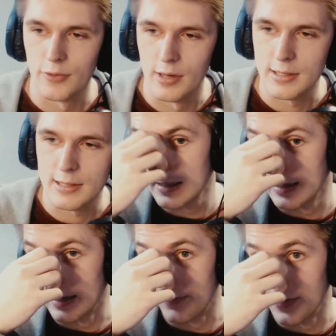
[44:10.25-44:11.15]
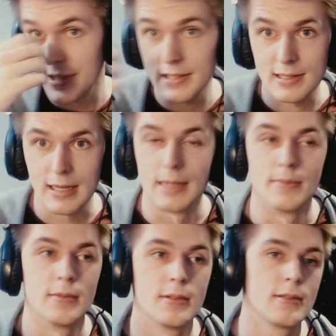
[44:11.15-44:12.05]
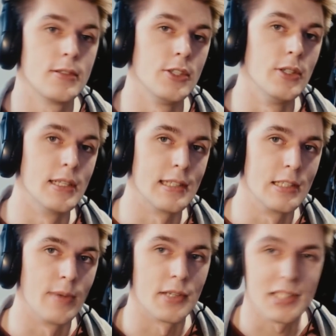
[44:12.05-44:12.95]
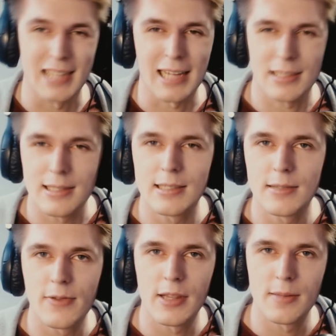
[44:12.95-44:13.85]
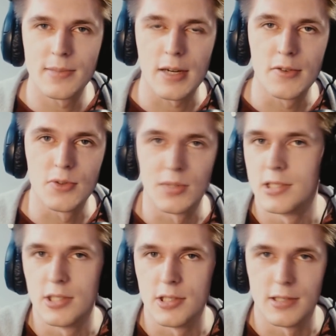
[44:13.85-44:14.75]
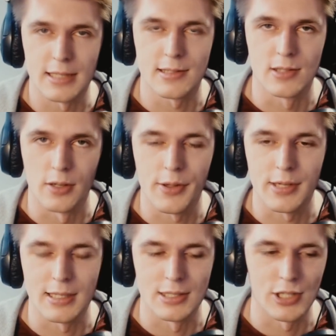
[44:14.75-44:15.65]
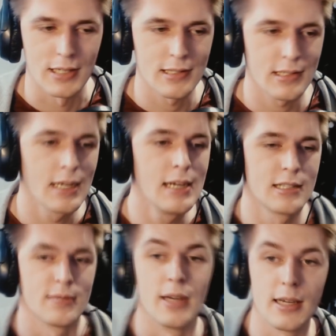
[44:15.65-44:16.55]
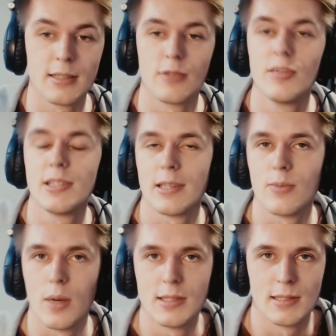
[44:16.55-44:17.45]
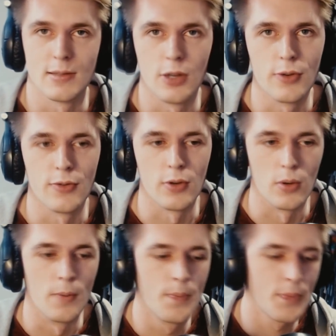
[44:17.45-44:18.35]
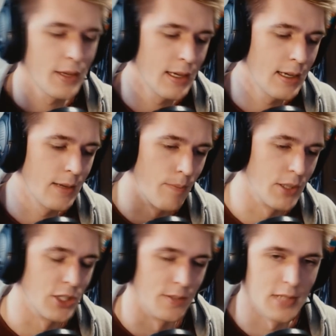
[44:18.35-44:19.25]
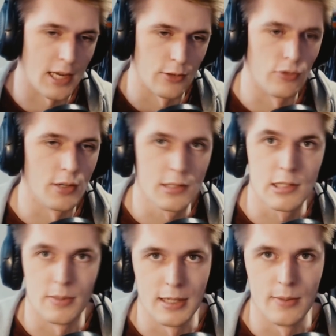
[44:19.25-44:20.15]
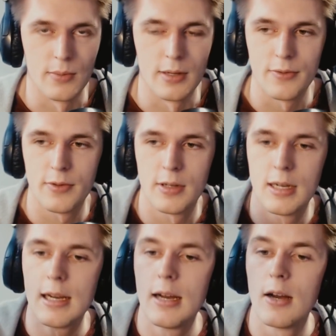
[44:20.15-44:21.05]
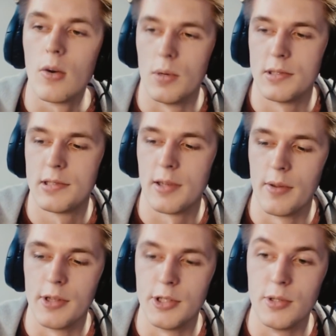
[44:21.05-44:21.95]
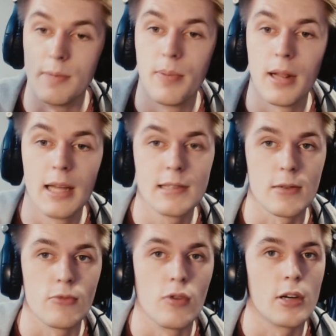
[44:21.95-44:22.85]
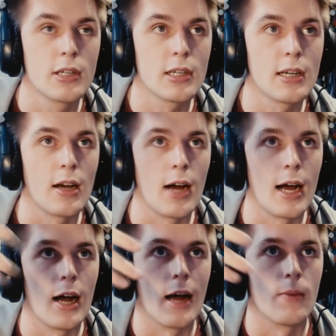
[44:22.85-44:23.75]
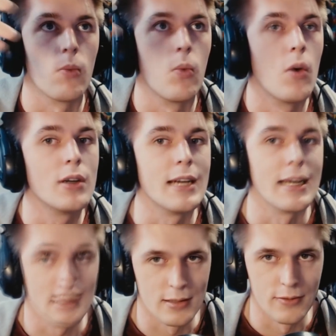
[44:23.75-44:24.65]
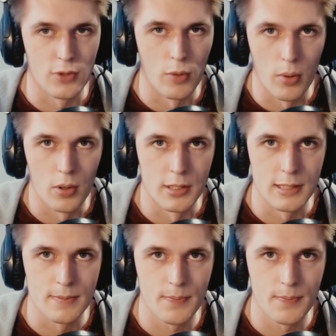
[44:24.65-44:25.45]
right? And for this game, units need to be able to statically defend themselves, which is just, that's not a thing in chess. So the reason I went to go for bishops and rooks to begin with was so that you could place a rook at one end of your border,